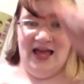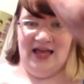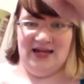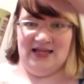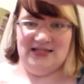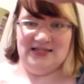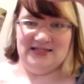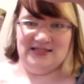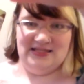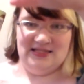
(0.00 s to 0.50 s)

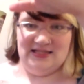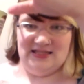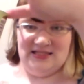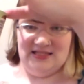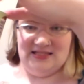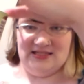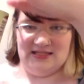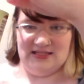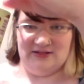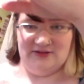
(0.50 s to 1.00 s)
and I see
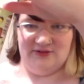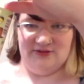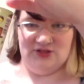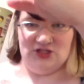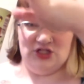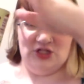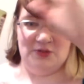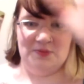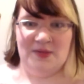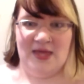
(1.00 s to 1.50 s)
these
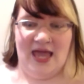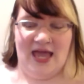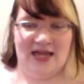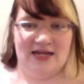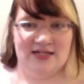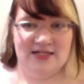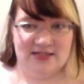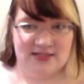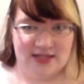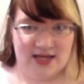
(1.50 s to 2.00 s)
little tube
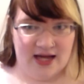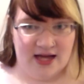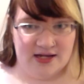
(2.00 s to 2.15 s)
candies,